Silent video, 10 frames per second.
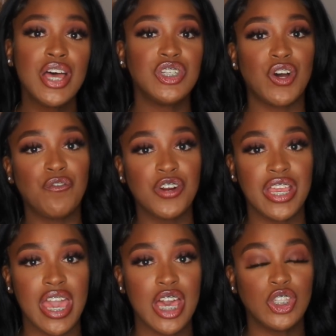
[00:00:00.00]
Don't
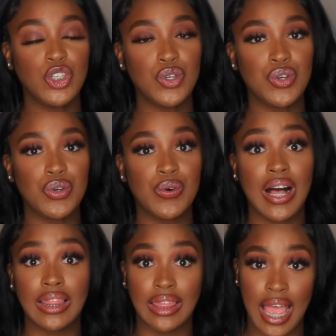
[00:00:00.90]
forget to
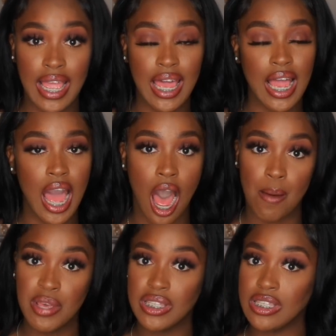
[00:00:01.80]
like,
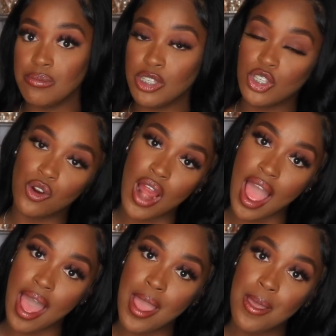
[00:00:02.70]
comment,
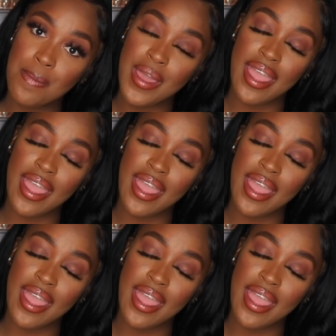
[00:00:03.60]
subscribe,